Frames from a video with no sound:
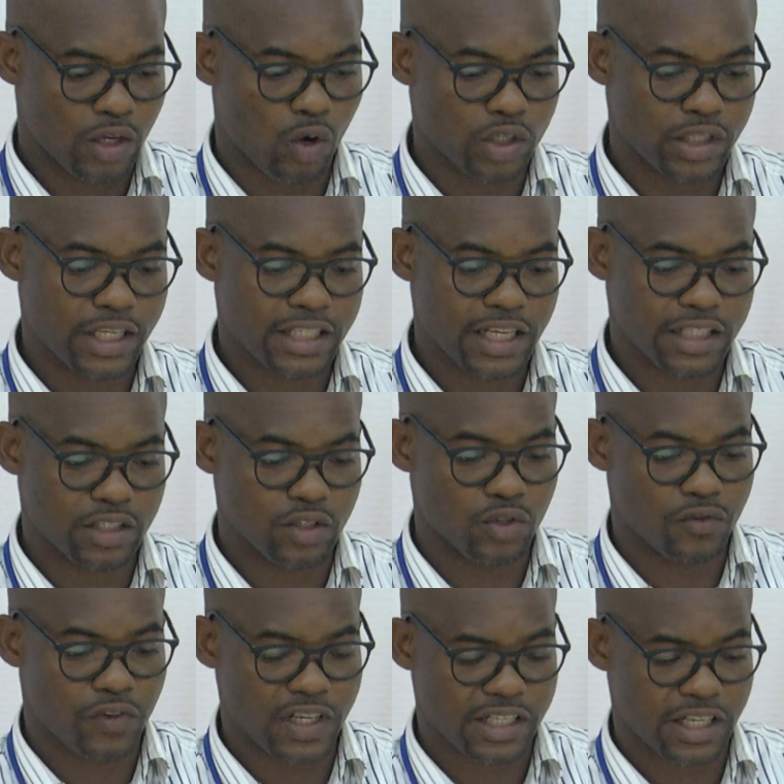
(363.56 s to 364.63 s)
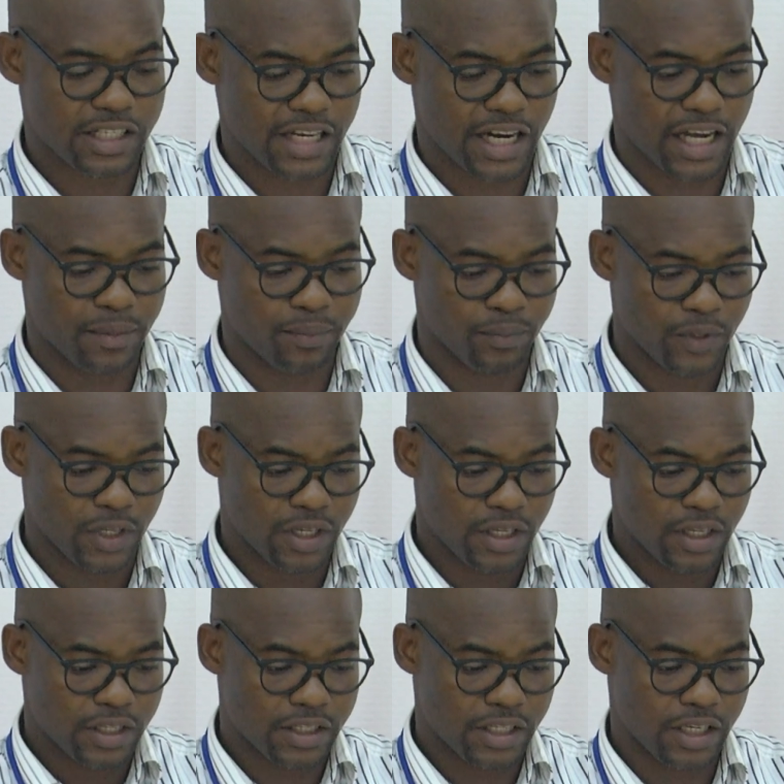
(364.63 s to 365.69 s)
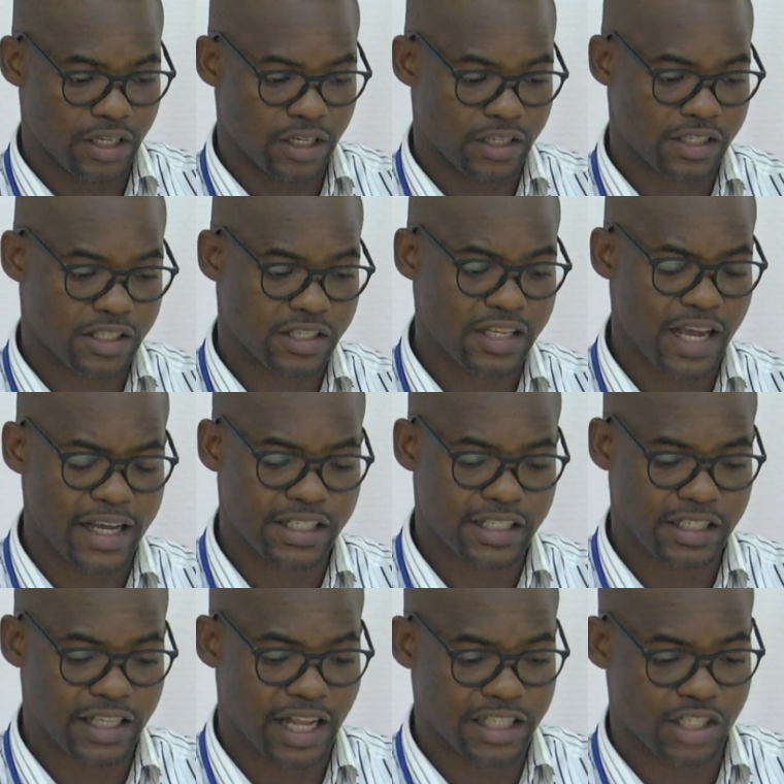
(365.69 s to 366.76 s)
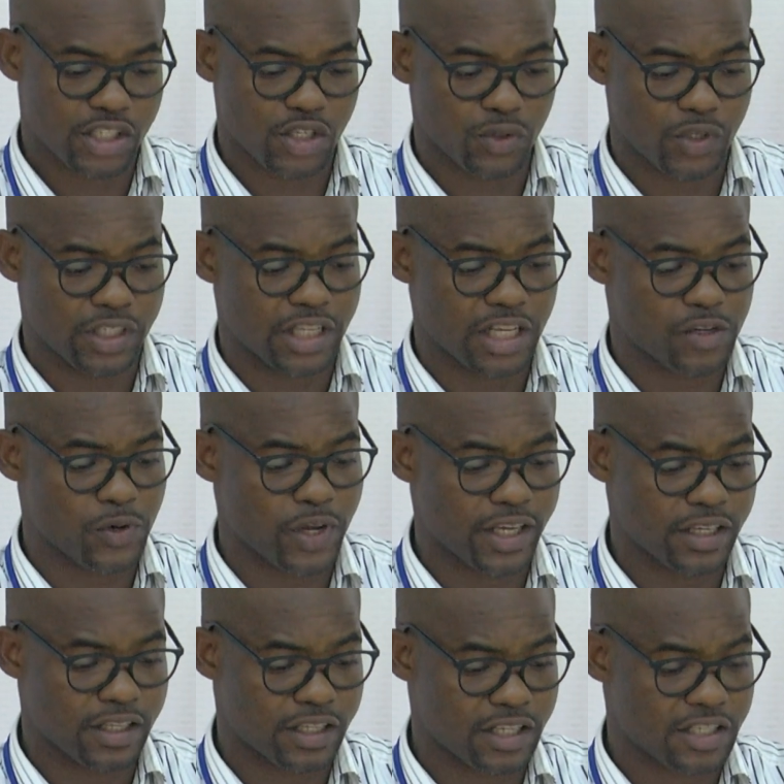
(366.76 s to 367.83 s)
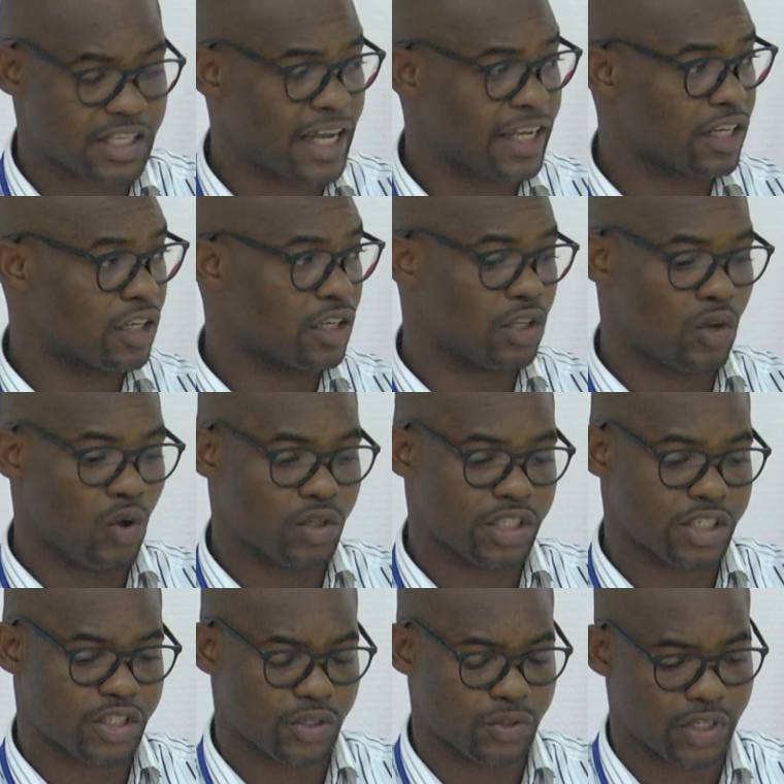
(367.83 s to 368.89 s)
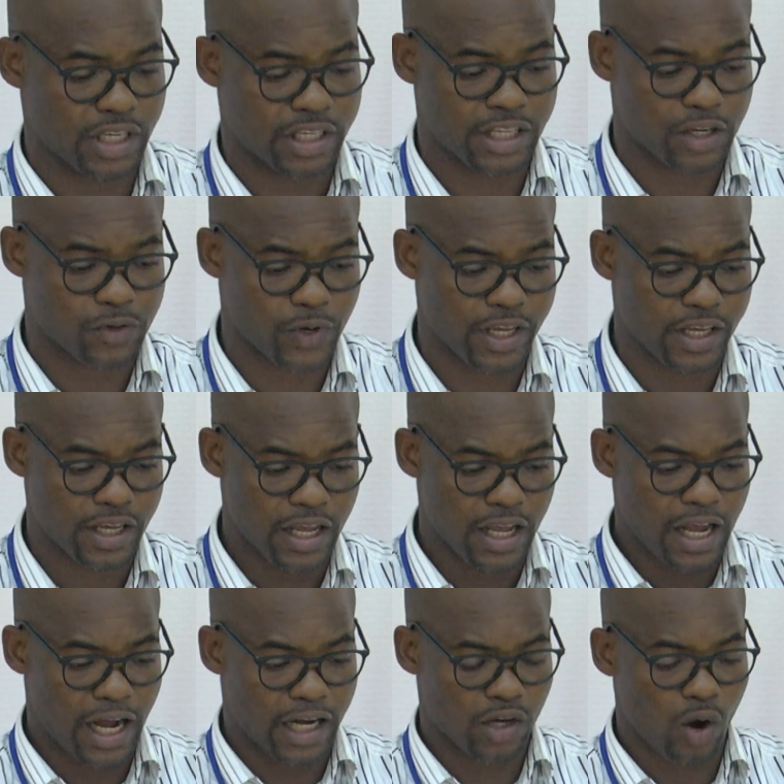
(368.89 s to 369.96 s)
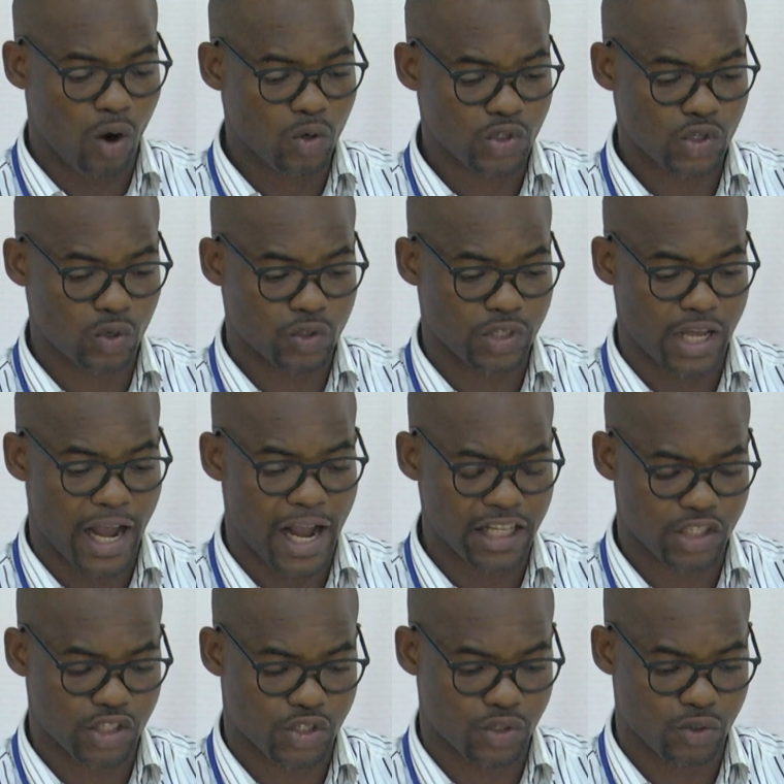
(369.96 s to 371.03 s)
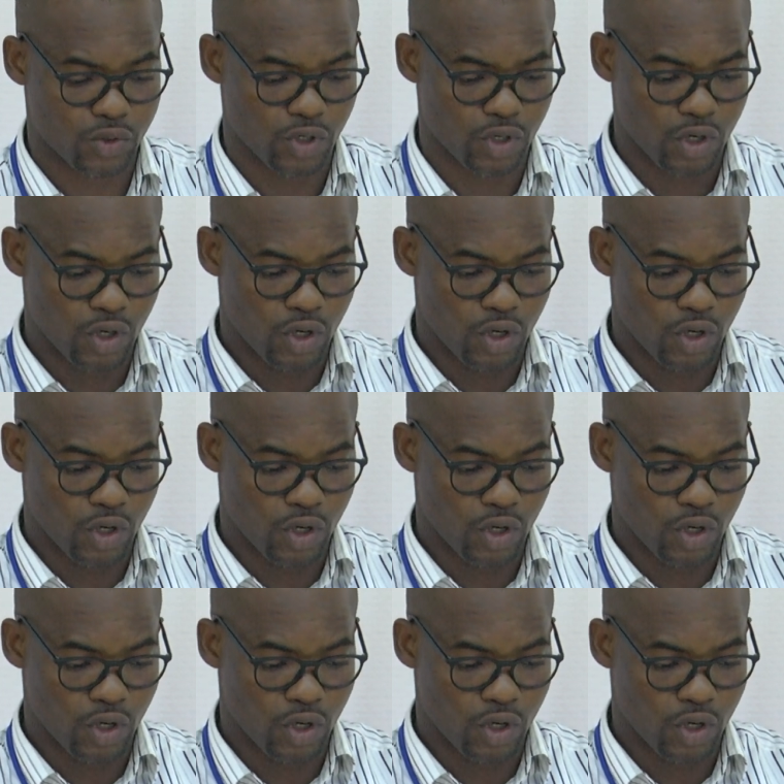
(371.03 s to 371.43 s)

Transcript: coordinated universal time, the site latitude in degree, the site longitude in degree, and also the altitude